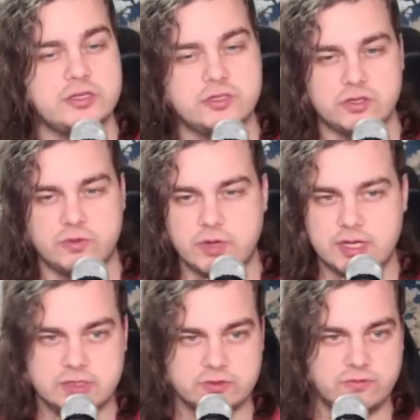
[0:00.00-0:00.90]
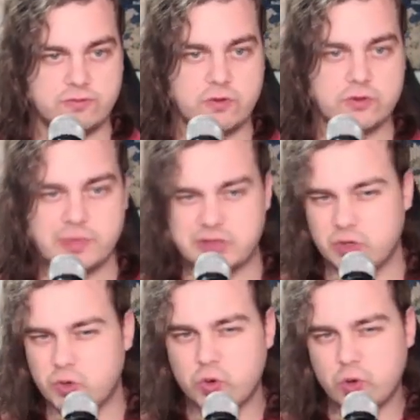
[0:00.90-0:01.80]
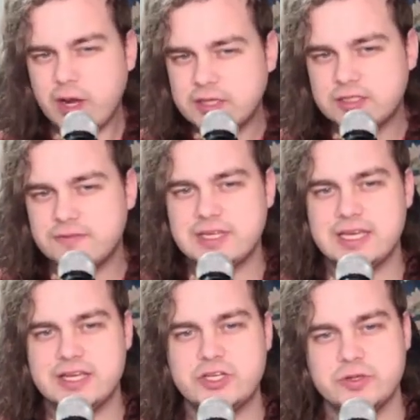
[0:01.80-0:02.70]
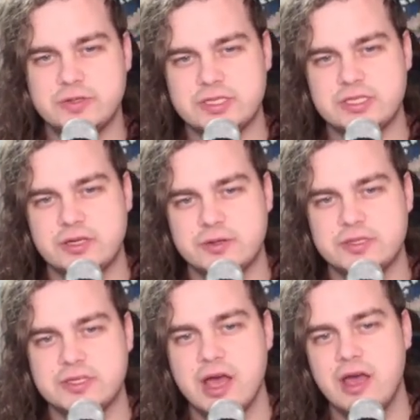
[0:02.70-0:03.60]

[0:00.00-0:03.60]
so on and so forth, but the crux of the issue this series